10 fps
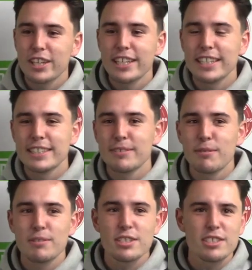the
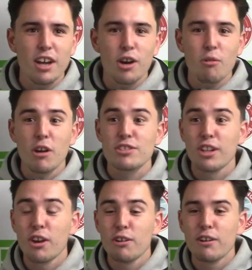start quite
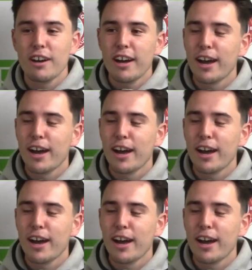slow.